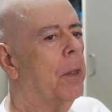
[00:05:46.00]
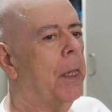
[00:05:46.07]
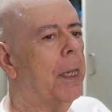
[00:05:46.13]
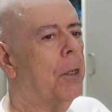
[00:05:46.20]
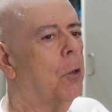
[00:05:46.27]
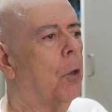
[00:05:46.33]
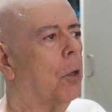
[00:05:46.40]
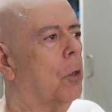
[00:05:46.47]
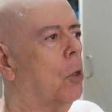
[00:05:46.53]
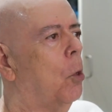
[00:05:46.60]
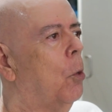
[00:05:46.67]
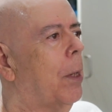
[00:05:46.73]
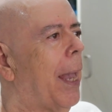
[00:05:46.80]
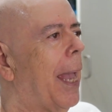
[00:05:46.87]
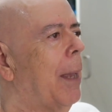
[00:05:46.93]
It took
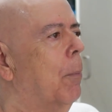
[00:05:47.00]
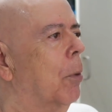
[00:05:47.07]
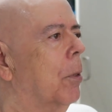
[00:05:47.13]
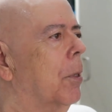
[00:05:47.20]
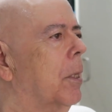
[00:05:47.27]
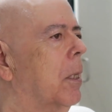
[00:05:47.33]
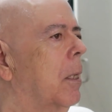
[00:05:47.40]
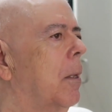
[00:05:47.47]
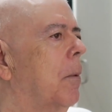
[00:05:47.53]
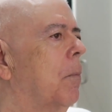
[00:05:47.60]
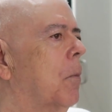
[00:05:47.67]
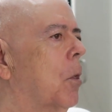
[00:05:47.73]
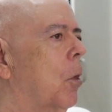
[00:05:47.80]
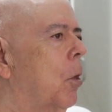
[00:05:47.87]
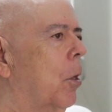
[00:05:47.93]
two cables
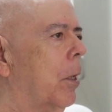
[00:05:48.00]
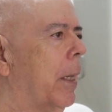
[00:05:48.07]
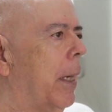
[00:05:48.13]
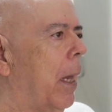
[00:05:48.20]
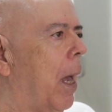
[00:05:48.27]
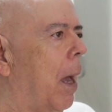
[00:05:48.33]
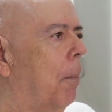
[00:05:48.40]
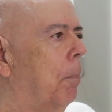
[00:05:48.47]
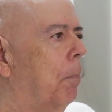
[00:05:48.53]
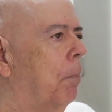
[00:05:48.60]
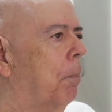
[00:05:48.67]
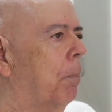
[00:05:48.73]
to hook it up.